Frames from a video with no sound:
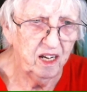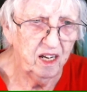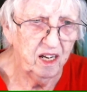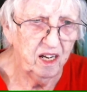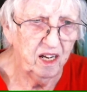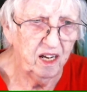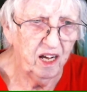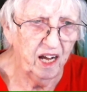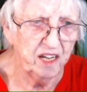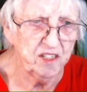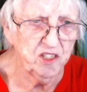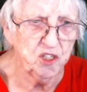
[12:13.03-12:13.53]

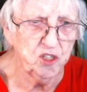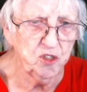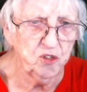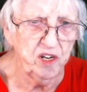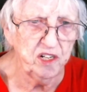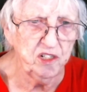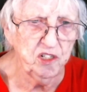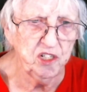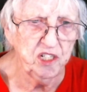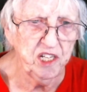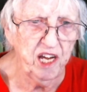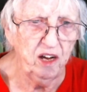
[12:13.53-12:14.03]
I
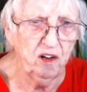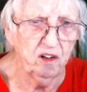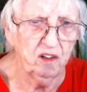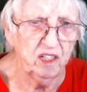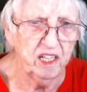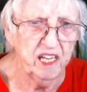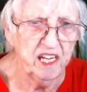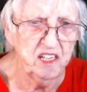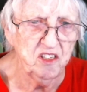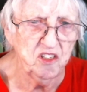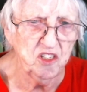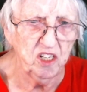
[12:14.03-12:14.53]
stretched out
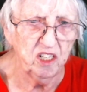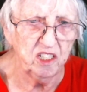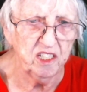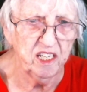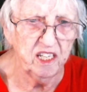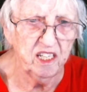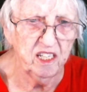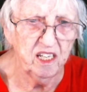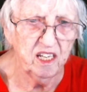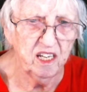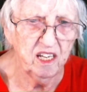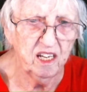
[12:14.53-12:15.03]

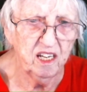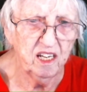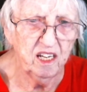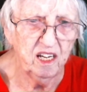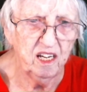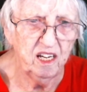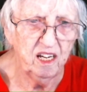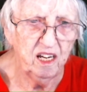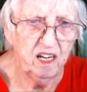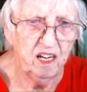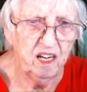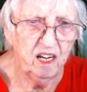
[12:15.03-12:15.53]
lazily.
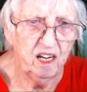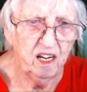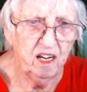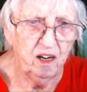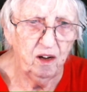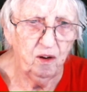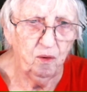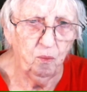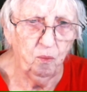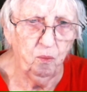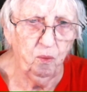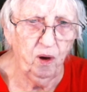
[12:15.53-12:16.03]

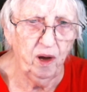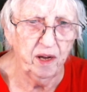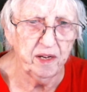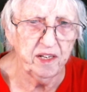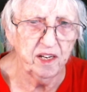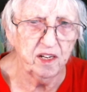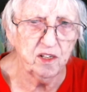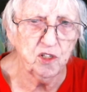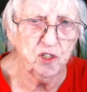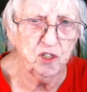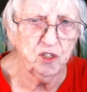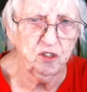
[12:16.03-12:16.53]
What
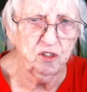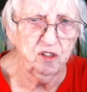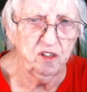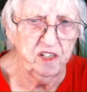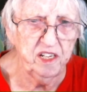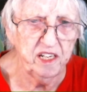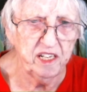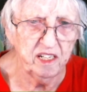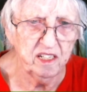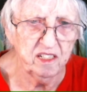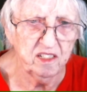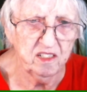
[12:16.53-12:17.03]
a
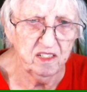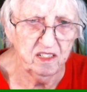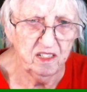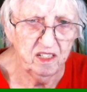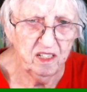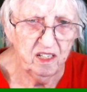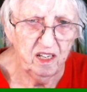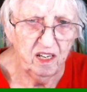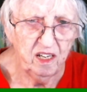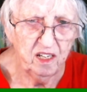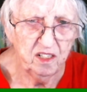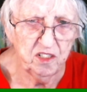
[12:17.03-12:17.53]
treat
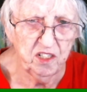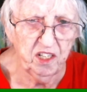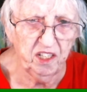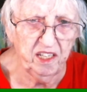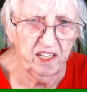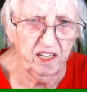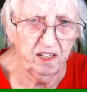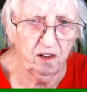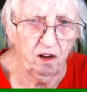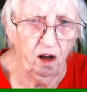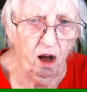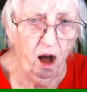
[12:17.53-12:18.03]
to
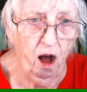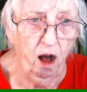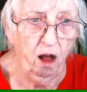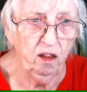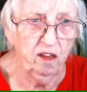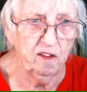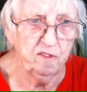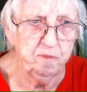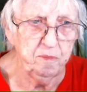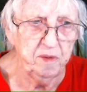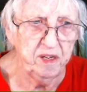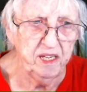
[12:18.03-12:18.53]
get all
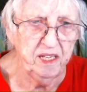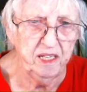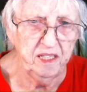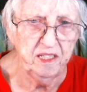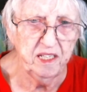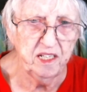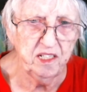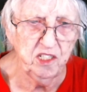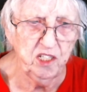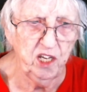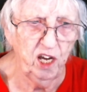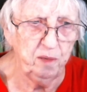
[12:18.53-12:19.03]
of me in
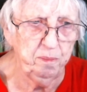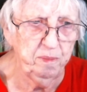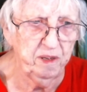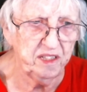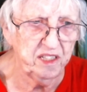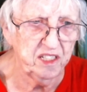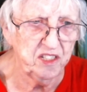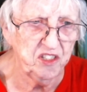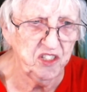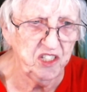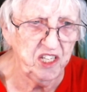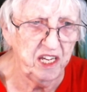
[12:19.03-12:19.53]
the tub at
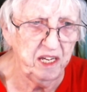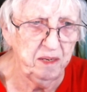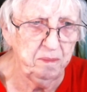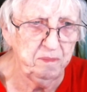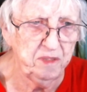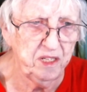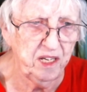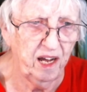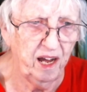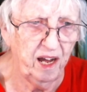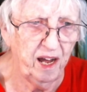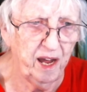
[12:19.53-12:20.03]
the same
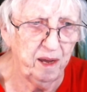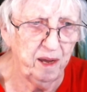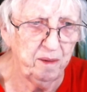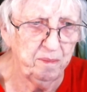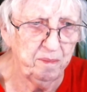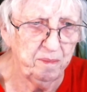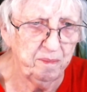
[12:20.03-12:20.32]
time.